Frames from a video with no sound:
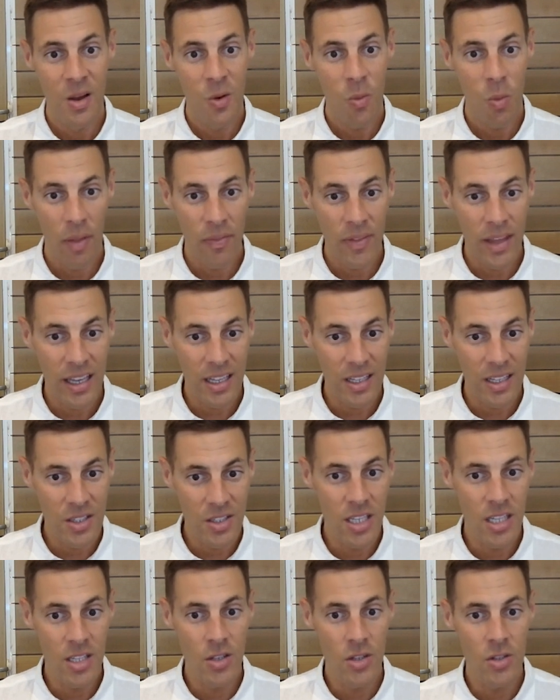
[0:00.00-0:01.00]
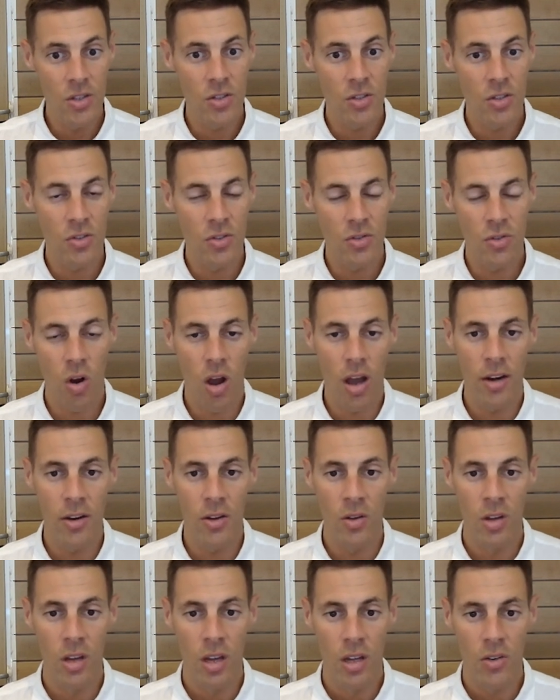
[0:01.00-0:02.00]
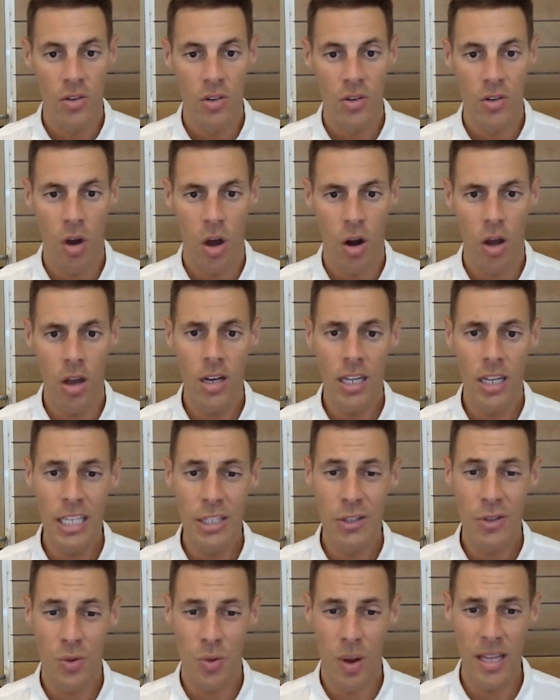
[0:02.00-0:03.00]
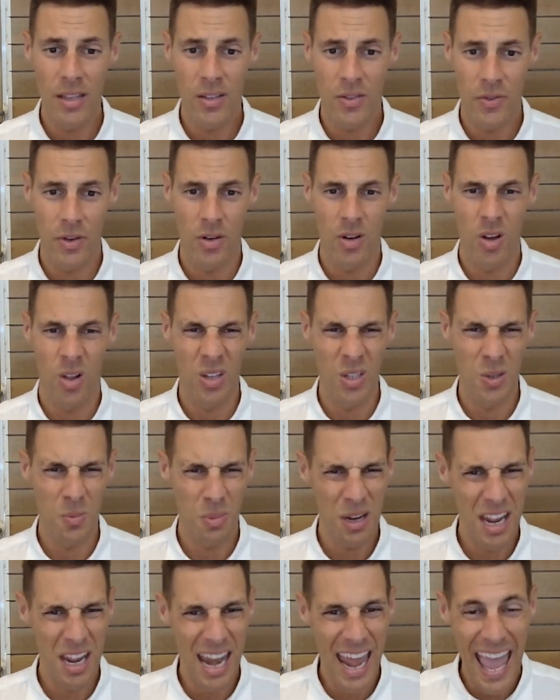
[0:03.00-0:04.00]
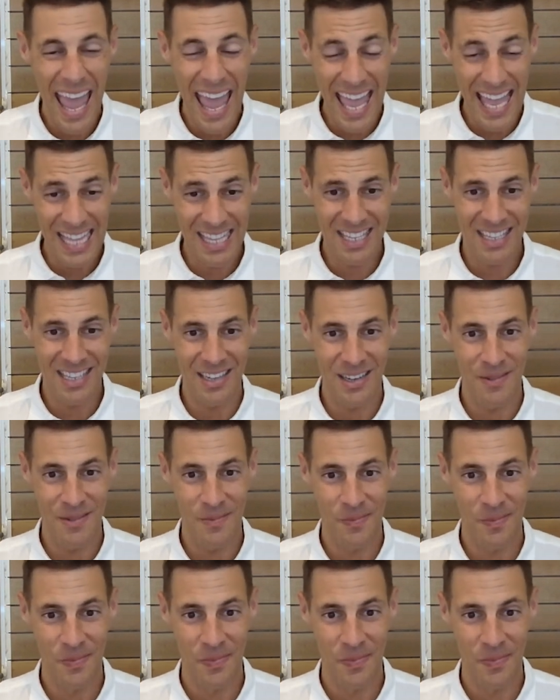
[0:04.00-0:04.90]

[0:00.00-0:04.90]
one that continues to try to not only transfer knowledge, but enhance it